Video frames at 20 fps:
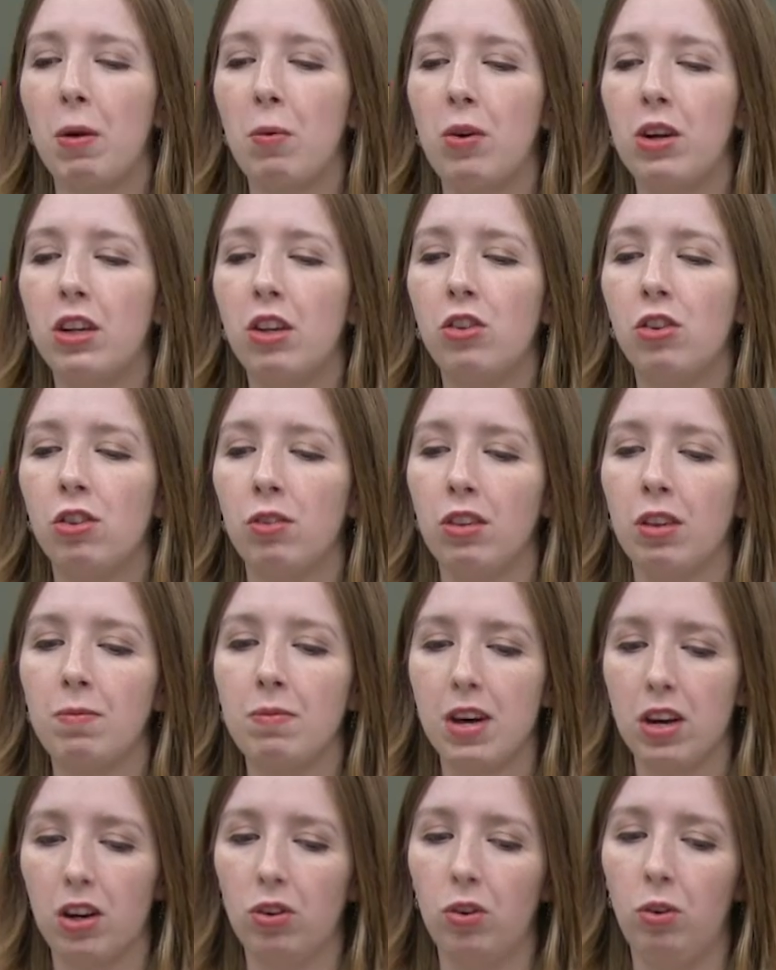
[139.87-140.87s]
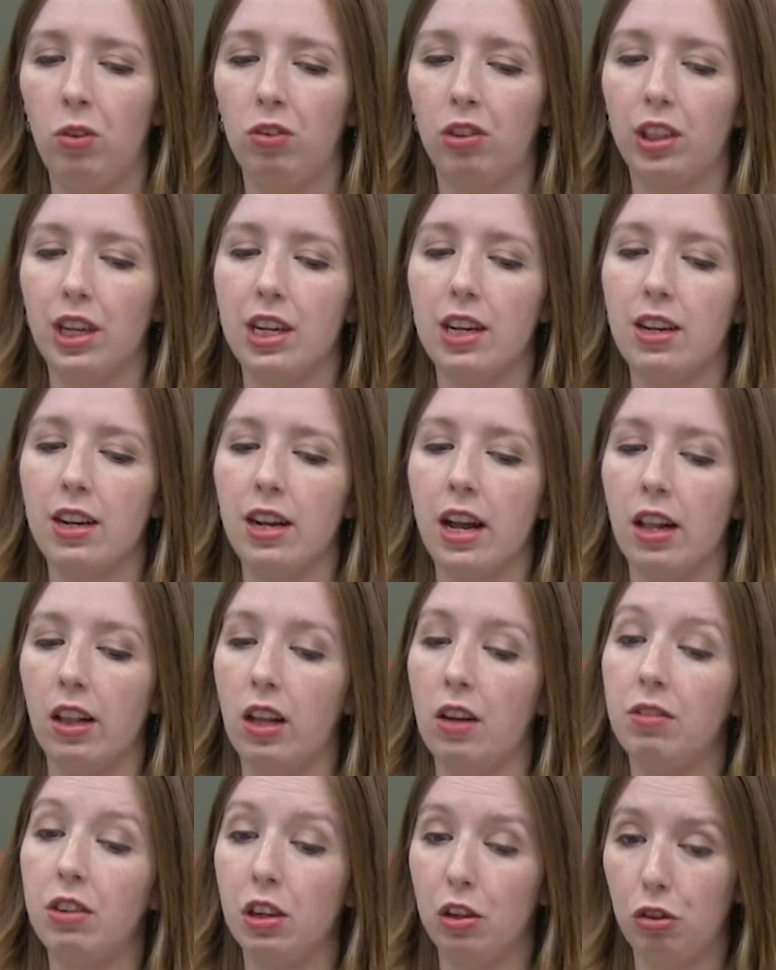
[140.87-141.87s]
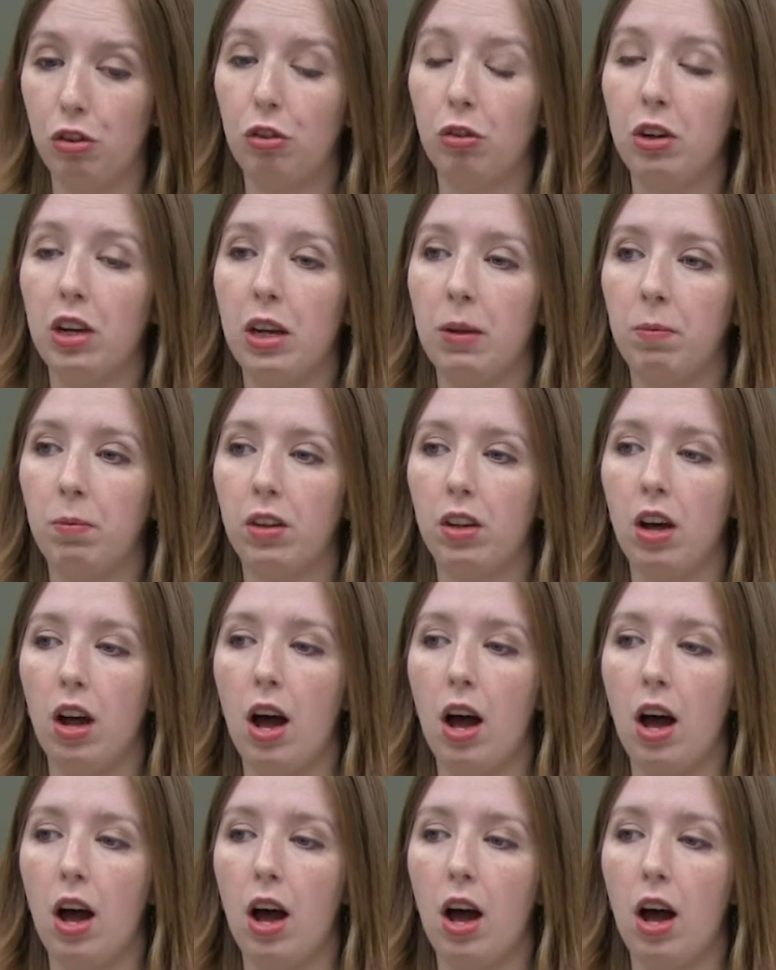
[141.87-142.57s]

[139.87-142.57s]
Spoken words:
I wanted to do something medical related, and I loved history.